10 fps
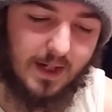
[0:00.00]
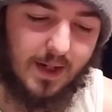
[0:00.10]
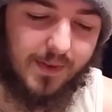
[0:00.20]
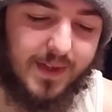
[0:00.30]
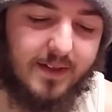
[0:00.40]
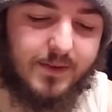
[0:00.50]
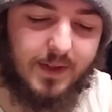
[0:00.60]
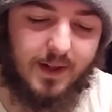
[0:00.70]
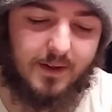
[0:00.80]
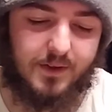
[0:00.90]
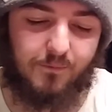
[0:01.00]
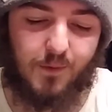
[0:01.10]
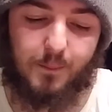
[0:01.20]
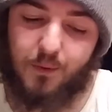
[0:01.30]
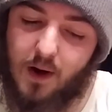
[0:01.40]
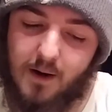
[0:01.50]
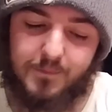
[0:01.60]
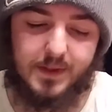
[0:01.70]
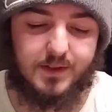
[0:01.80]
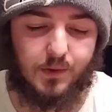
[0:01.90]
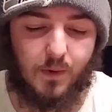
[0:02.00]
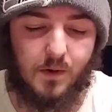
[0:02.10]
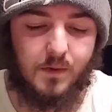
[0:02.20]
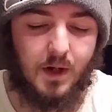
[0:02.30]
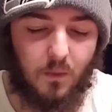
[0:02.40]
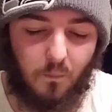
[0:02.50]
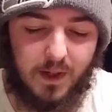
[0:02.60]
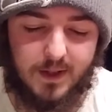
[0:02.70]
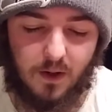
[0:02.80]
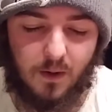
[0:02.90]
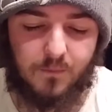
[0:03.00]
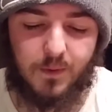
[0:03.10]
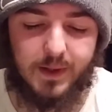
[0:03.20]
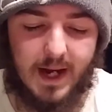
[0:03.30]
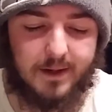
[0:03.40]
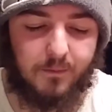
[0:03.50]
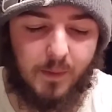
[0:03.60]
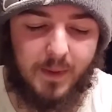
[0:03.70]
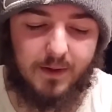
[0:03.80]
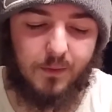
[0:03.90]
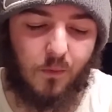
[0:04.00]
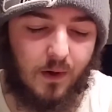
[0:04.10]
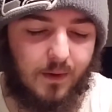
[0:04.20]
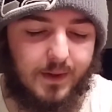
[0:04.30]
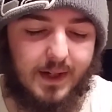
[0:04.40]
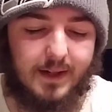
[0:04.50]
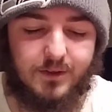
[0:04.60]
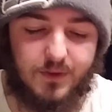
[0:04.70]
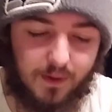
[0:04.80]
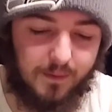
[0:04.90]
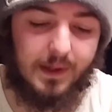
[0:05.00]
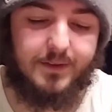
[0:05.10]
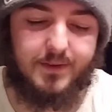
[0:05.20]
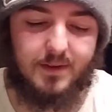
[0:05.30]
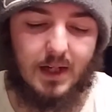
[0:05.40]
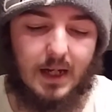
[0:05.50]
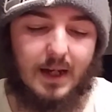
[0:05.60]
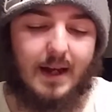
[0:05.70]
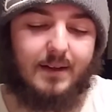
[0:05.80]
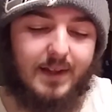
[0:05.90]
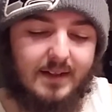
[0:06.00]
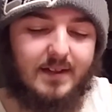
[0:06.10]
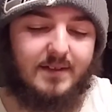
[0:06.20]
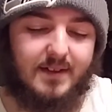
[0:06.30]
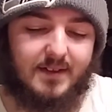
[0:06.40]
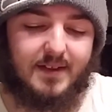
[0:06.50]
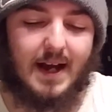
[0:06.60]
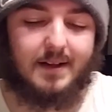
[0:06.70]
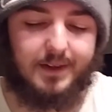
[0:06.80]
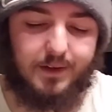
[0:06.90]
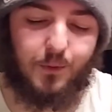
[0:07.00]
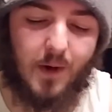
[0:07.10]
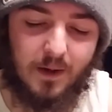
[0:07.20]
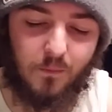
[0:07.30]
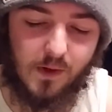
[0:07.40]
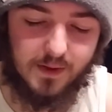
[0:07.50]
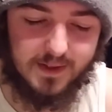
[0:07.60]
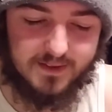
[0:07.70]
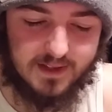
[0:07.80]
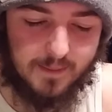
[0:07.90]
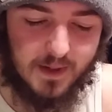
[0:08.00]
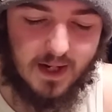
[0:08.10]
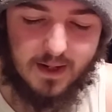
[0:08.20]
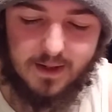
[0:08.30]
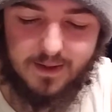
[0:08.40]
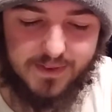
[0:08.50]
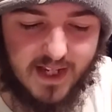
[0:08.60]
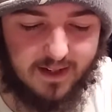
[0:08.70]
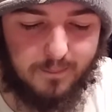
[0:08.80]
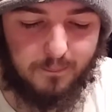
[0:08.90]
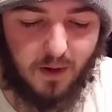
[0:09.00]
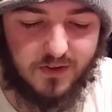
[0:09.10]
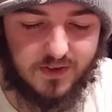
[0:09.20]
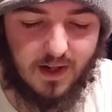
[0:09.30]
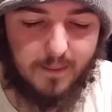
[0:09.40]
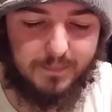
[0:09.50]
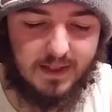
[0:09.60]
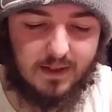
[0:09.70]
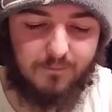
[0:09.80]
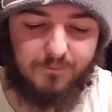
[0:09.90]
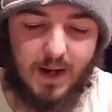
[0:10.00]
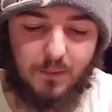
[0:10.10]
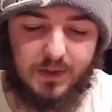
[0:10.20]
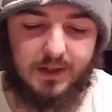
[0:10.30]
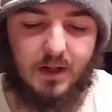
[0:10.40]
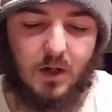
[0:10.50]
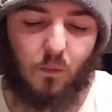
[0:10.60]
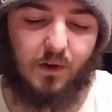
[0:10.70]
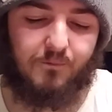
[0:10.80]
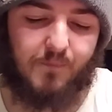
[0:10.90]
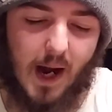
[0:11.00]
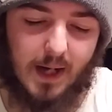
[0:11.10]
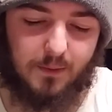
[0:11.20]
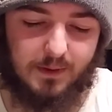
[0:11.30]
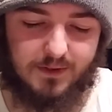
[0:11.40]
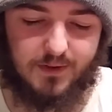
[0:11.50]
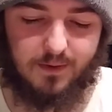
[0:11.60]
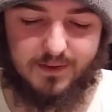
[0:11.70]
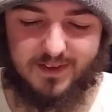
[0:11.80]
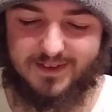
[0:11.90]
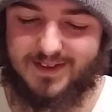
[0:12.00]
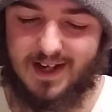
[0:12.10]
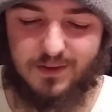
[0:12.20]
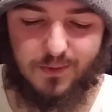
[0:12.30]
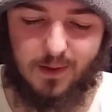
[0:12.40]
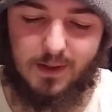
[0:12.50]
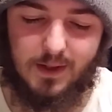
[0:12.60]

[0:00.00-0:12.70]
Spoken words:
This deduction from profits, quote, we call, for lack of a better word, insurance. This is exactly the right word, except that it must not be confounded with fire insurance, etc.